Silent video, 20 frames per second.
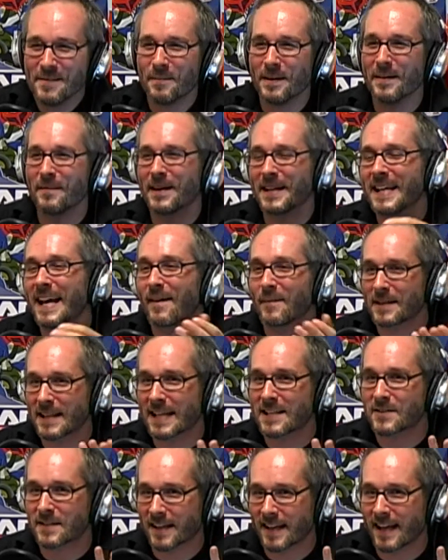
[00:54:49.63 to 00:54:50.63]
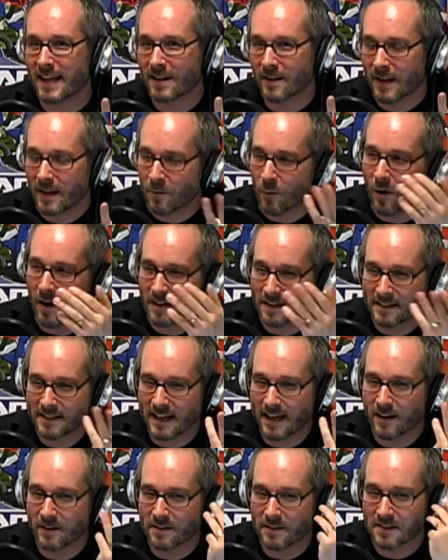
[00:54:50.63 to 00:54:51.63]
But yeah, but that's the kind of like watered
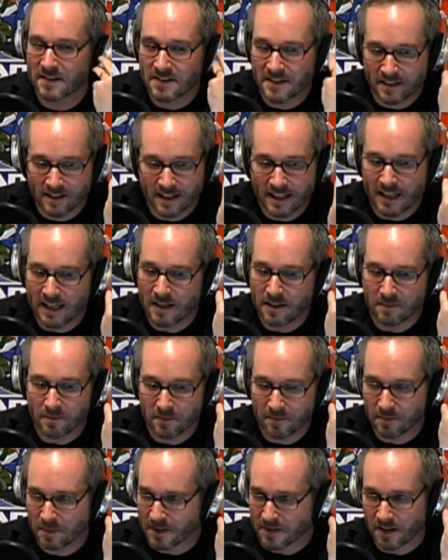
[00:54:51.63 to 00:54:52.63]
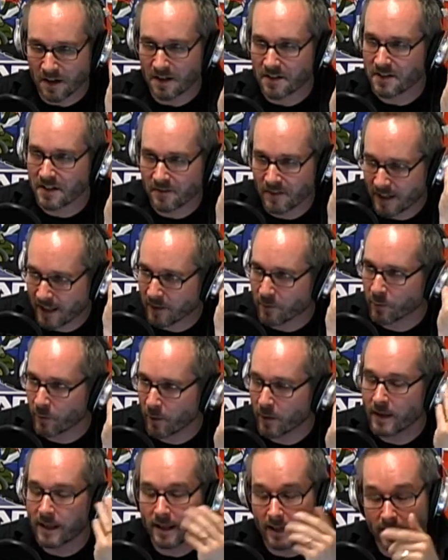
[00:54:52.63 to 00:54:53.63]
down, silly, bizarre stuff that can
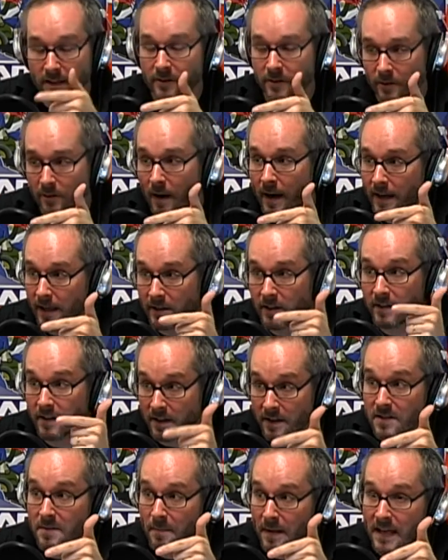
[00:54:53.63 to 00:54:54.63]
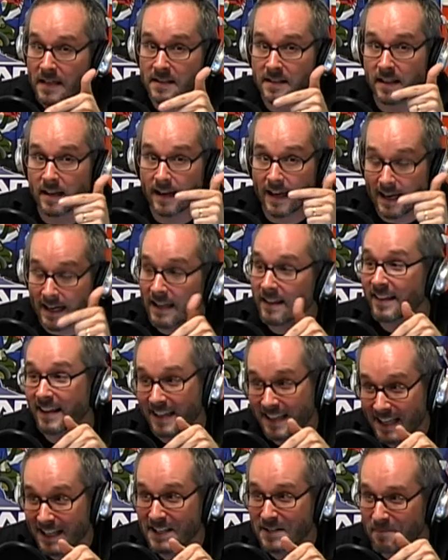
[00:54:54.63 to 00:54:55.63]
ruin it. You're right. It is amazing that anything
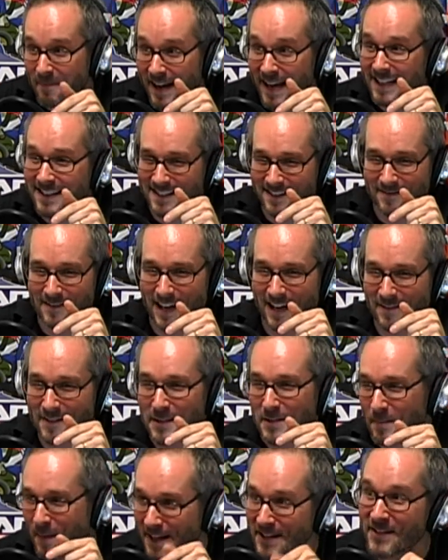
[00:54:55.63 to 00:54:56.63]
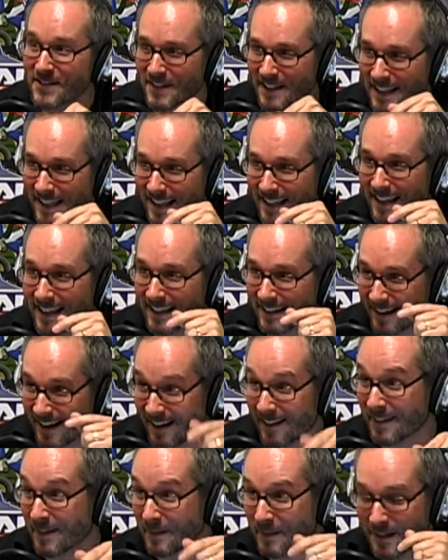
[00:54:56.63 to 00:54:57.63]
gets made sometimes, especially in
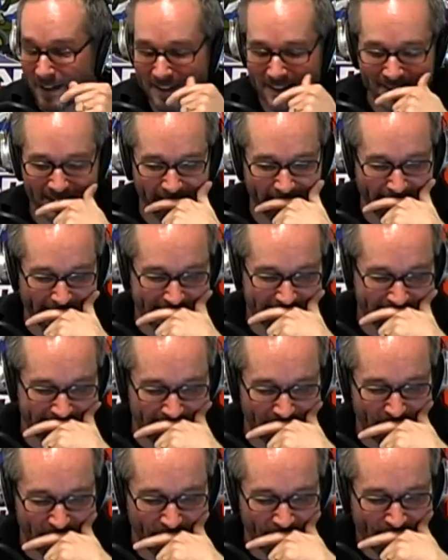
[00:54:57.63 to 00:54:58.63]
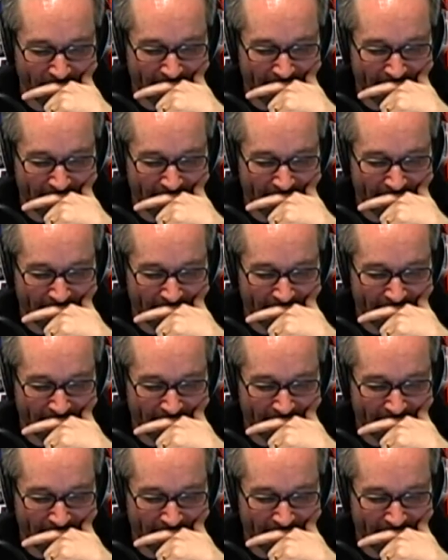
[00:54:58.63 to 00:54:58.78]
Hollywood, right? So,